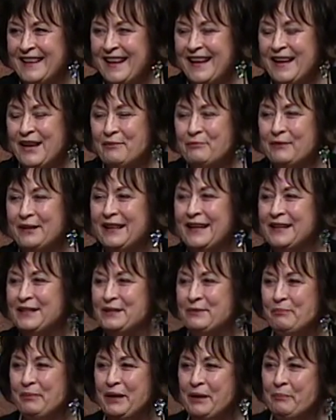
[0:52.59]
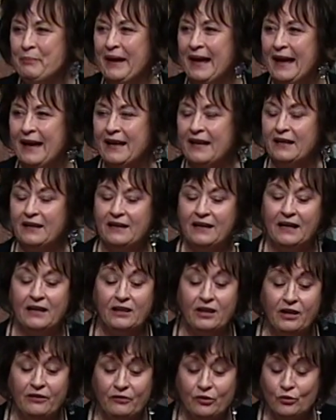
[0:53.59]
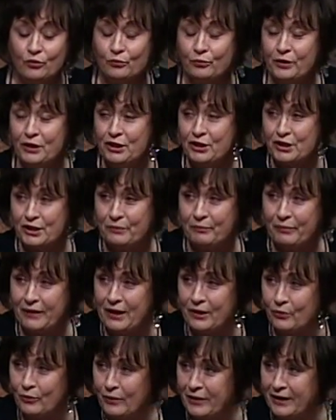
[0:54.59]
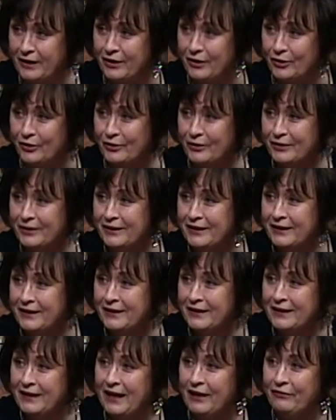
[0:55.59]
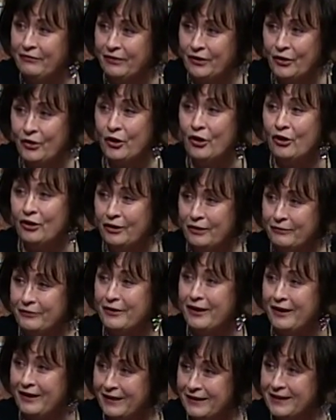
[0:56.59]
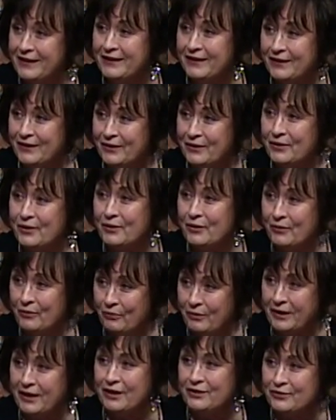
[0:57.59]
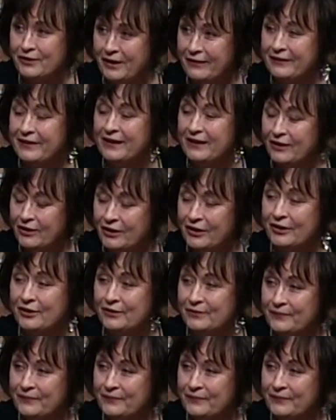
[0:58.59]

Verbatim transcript: I'm glad to be back. I love your region, by the way, here. Thank you. I feel the heart of God. Amen. When I drive in. We